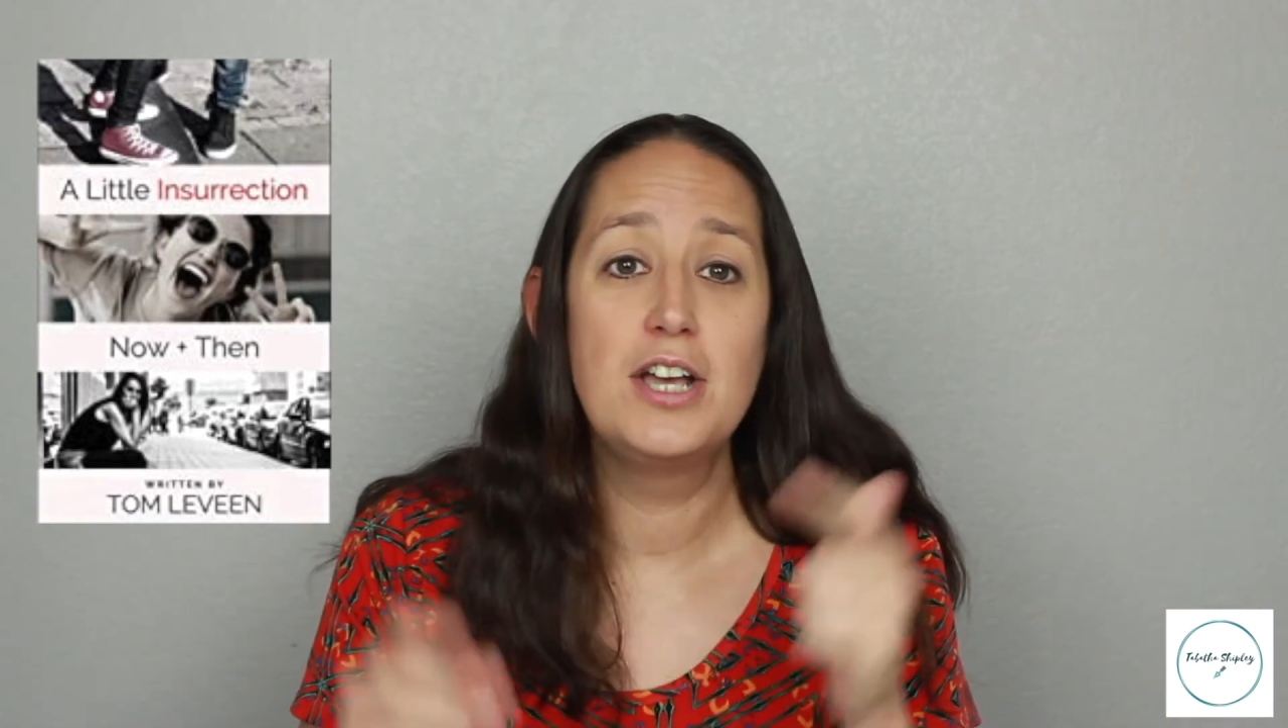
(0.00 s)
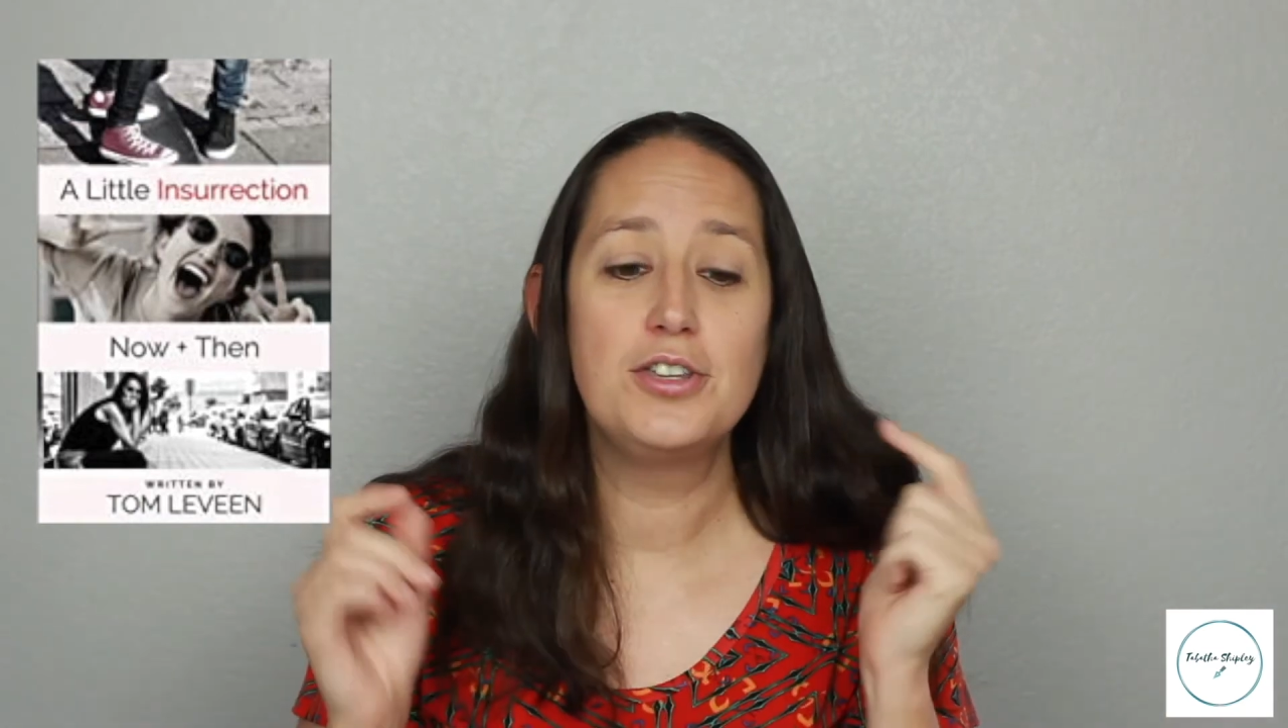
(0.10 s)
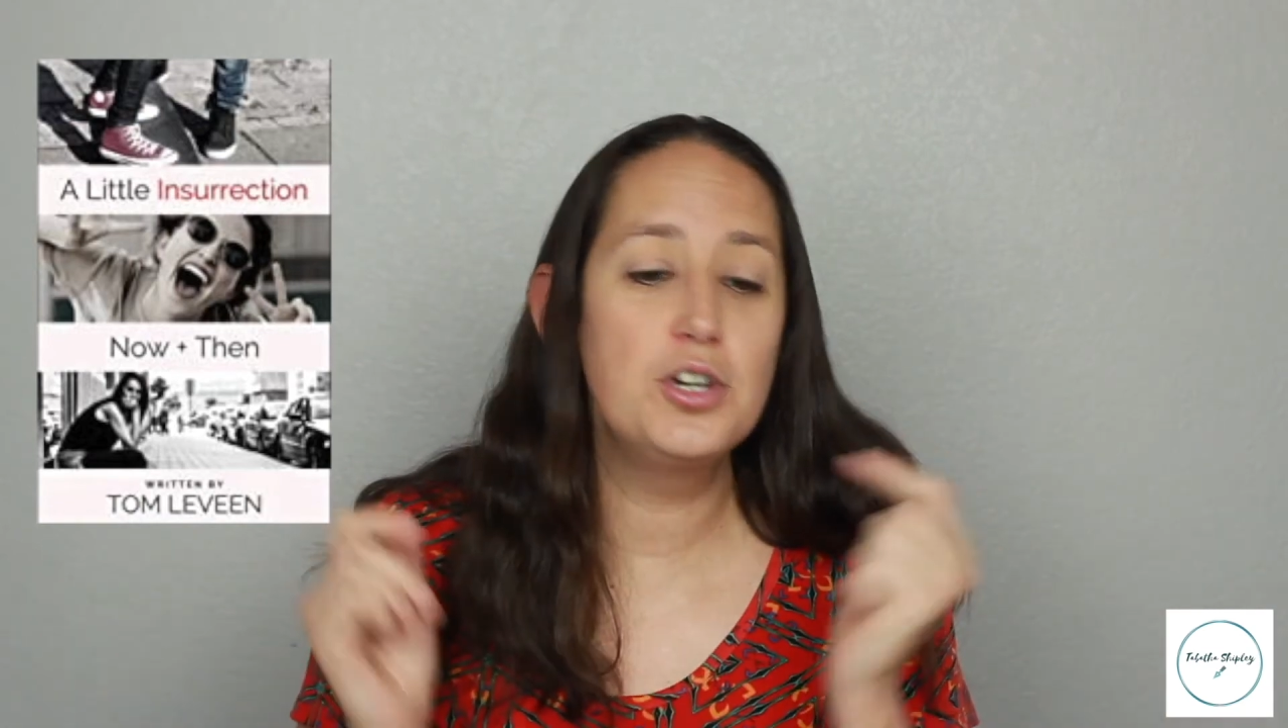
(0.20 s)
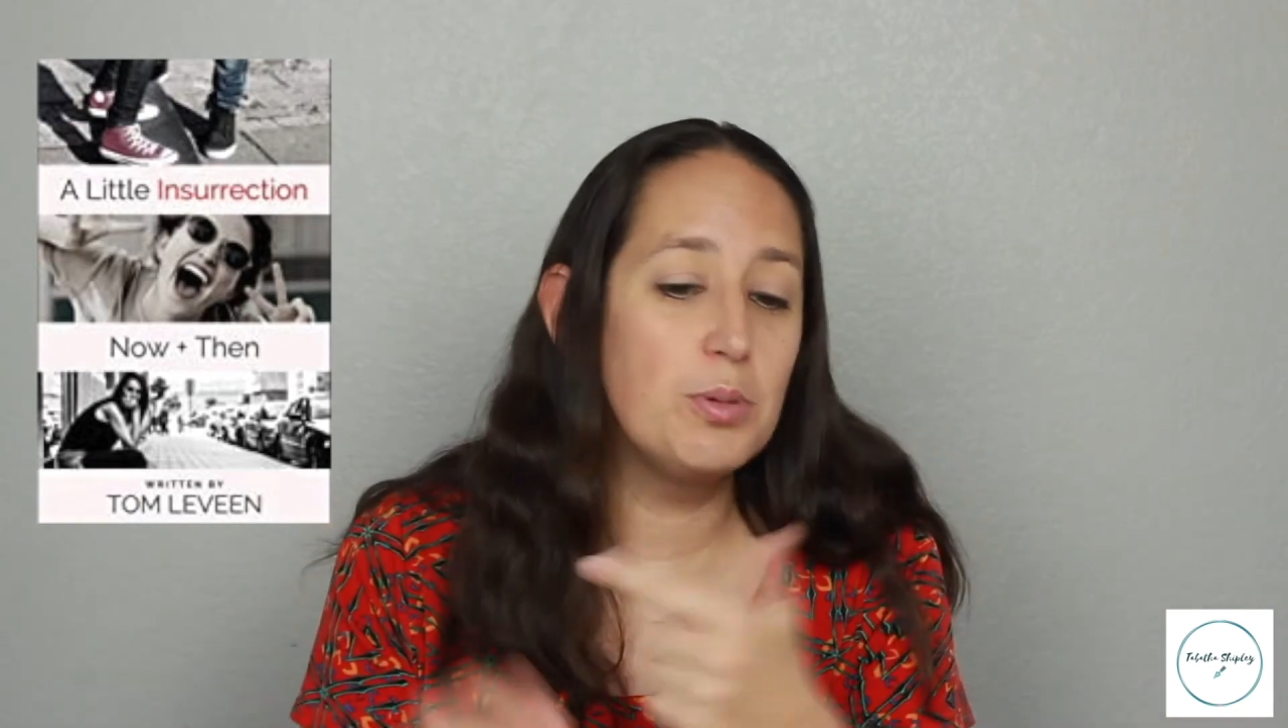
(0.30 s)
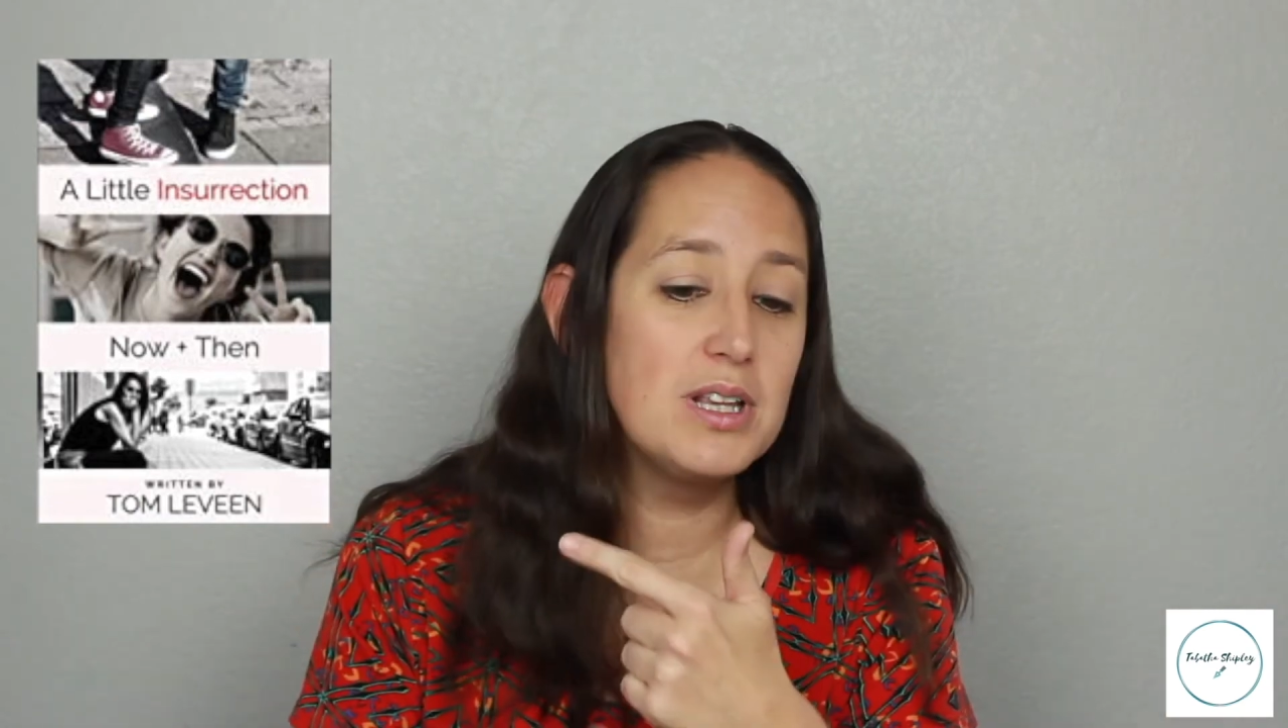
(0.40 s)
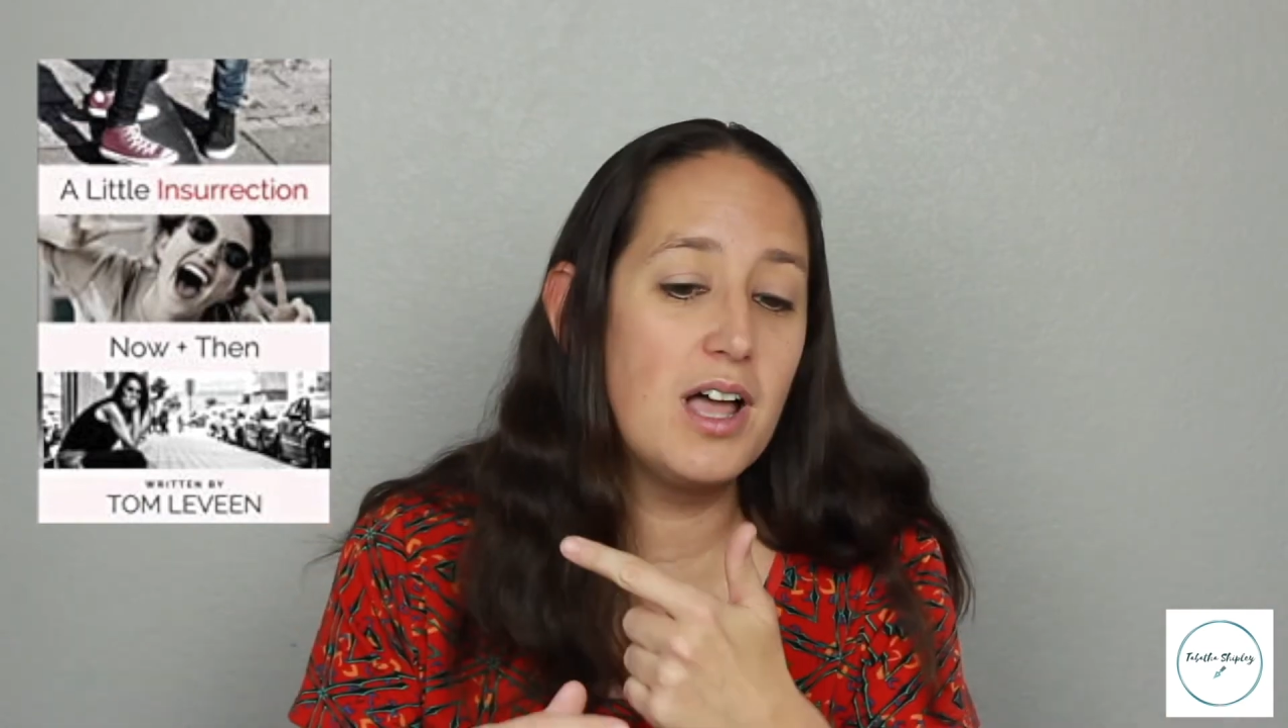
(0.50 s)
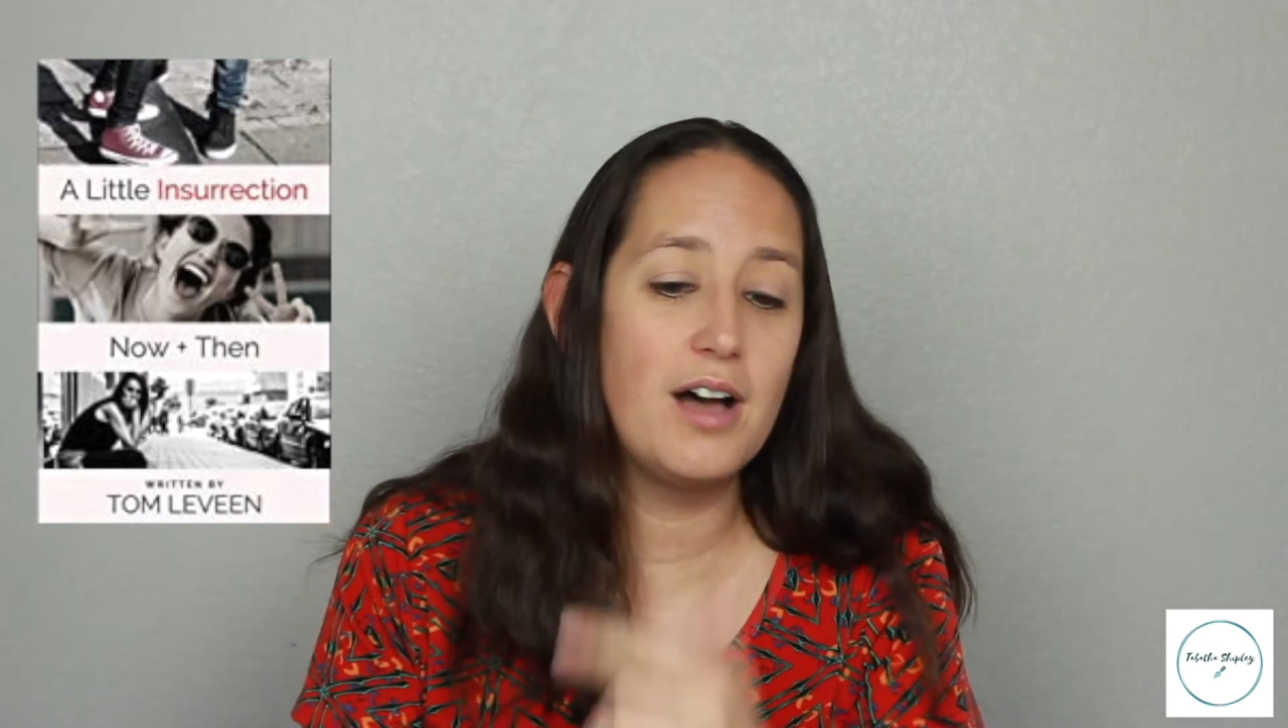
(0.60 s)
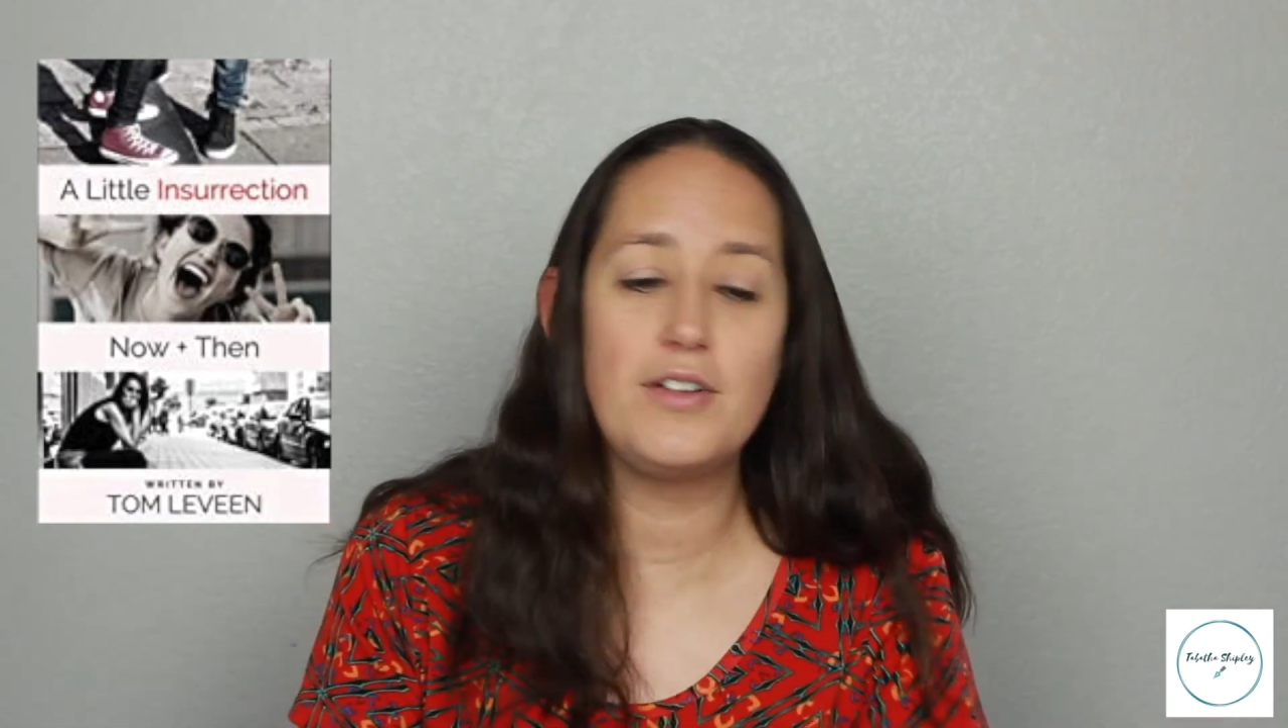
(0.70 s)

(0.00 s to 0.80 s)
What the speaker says: You will love